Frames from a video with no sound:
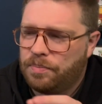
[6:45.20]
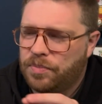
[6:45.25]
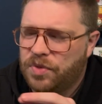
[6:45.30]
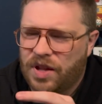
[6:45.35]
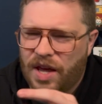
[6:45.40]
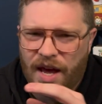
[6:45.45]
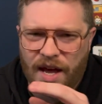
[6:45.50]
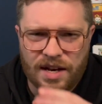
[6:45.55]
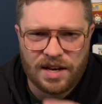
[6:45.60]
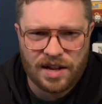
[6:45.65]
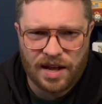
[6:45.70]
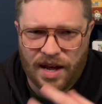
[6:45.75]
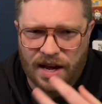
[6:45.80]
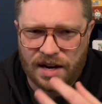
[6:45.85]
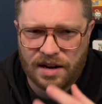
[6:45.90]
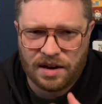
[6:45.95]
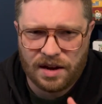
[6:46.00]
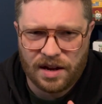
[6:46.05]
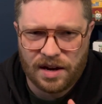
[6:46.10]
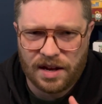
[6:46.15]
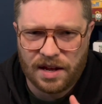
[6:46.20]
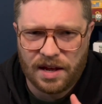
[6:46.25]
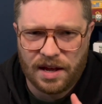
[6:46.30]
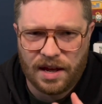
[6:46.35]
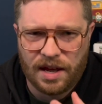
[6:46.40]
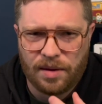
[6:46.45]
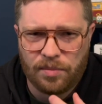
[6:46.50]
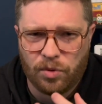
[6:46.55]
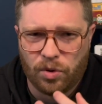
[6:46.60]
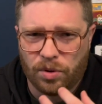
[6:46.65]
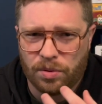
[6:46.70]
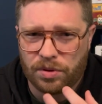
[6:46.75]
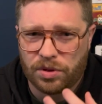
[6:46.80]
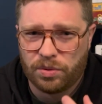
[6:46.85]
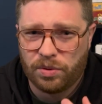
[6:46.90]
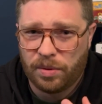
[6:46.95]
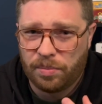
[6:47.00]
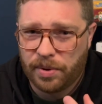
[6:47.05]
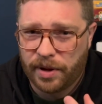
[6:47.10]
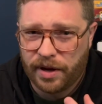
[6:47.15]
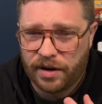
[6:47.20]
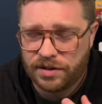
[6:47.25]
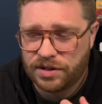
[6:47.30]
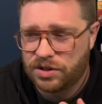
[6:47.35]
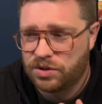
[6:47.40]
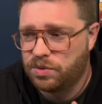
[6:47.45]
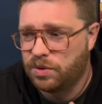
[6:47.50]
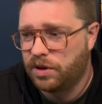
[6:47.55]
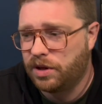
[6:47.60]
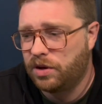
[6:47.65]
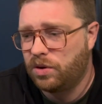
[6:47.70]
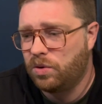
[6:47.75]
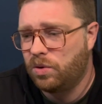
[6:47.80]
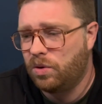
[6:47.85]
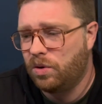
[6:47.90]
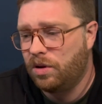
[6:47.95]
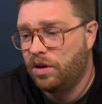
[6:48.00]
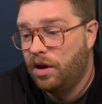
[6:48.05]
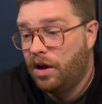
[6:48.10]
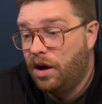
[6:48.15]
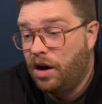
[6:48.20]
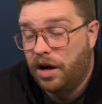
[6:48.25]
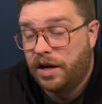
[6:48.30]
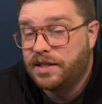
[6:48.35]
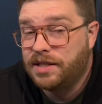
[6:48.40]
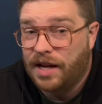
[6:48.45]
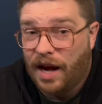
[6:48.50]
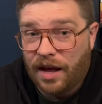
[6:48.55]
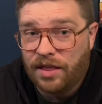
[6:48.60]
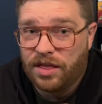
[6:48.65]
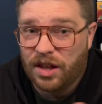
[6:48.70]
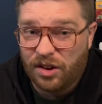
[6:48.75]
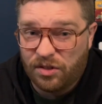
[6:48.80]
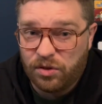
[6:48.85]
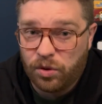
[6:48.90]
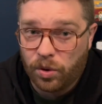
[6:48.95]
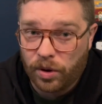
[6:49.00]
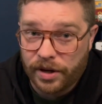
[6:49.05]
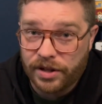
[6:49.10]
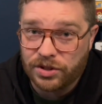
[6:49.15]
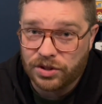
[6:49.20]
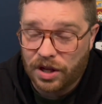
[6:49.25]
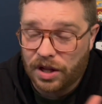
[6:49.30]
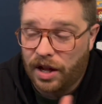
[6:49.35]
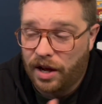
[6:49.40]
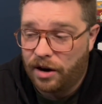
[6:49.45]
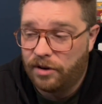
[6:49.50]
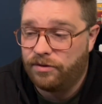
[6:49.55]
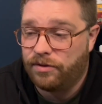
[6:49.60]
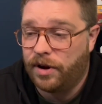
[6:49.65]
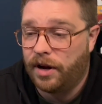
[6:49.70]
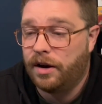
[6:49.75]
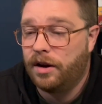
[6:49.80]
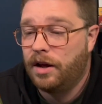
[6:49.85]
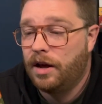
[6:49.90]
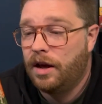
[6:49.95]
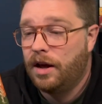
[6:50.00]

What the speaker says: head-to-head kind of game, or 3 players is really cool. Honestly, I think 4 is a lot of fun.